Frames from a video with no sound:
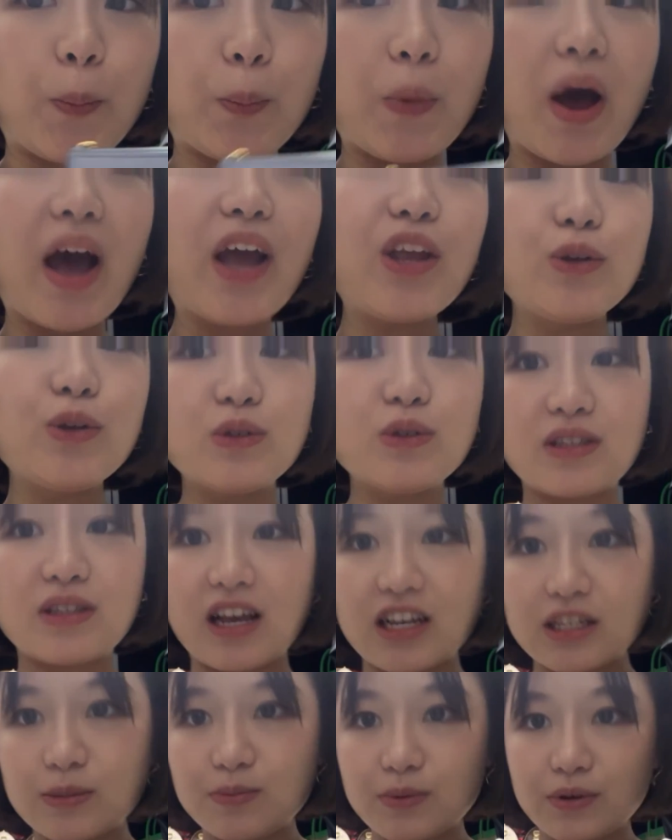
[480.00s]
my user
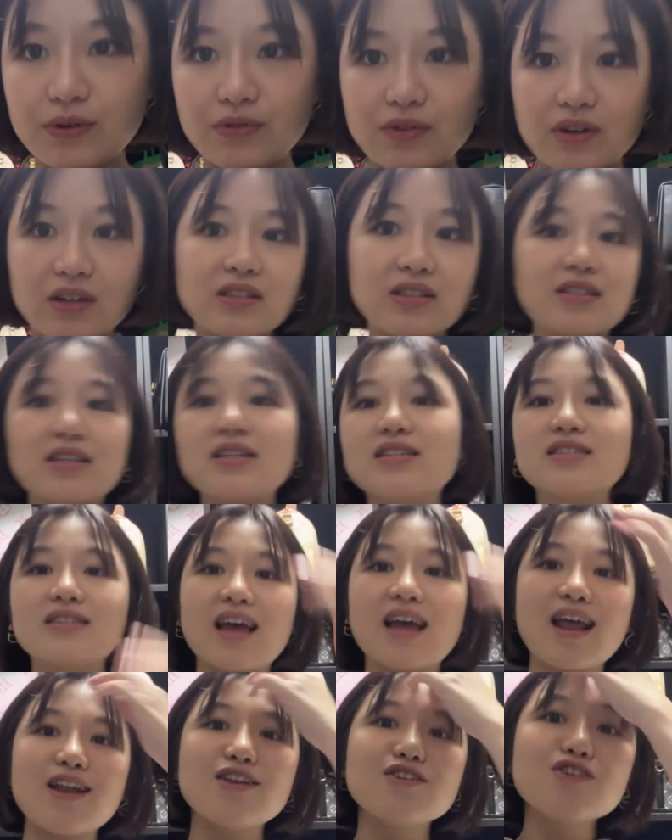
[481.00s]
experience, is
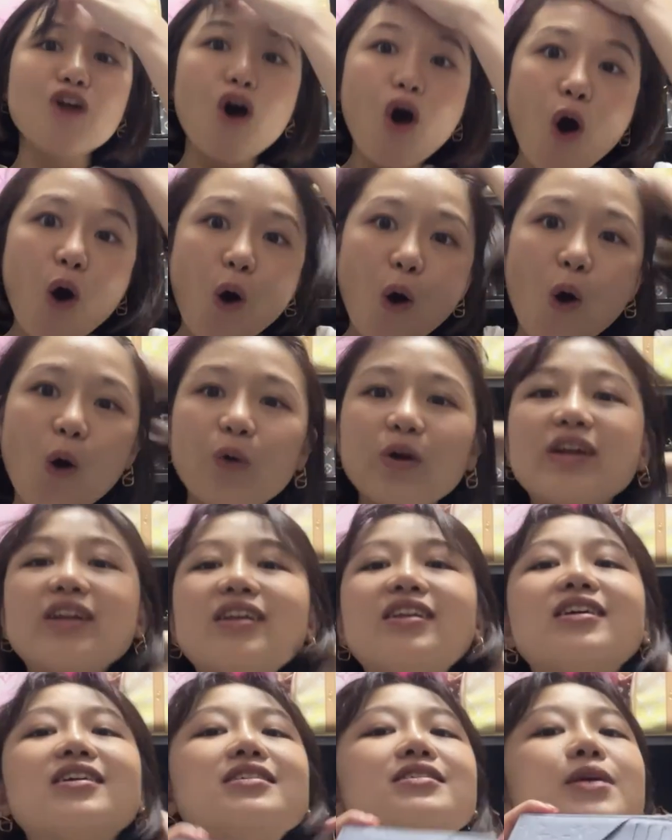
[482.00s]
that no,
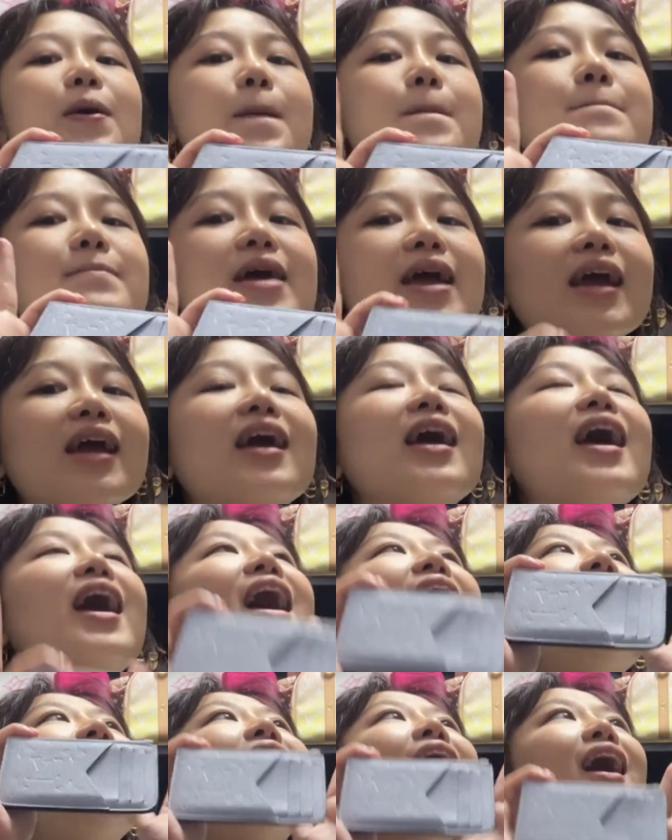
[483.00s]
it doesn't make
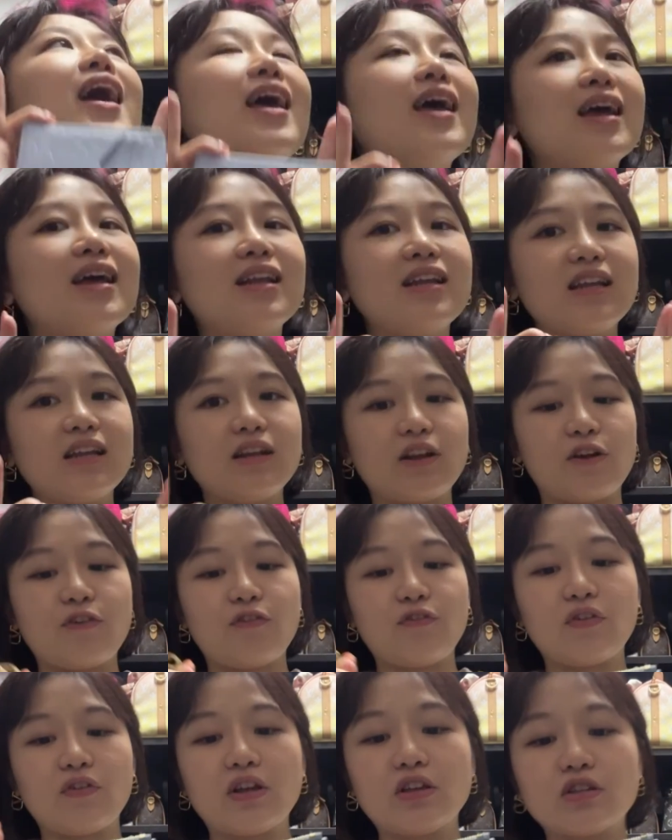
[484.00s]
any
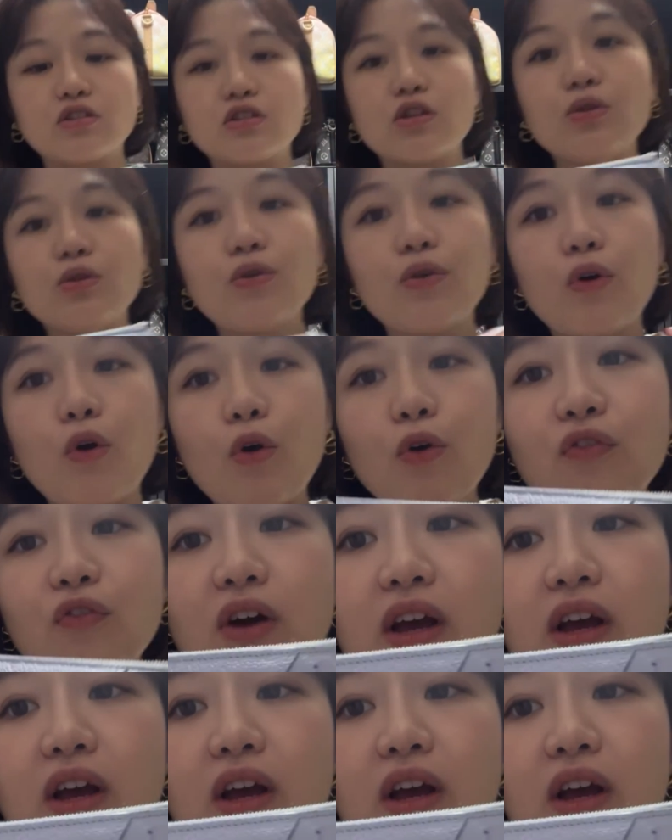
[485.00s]
difference. Look over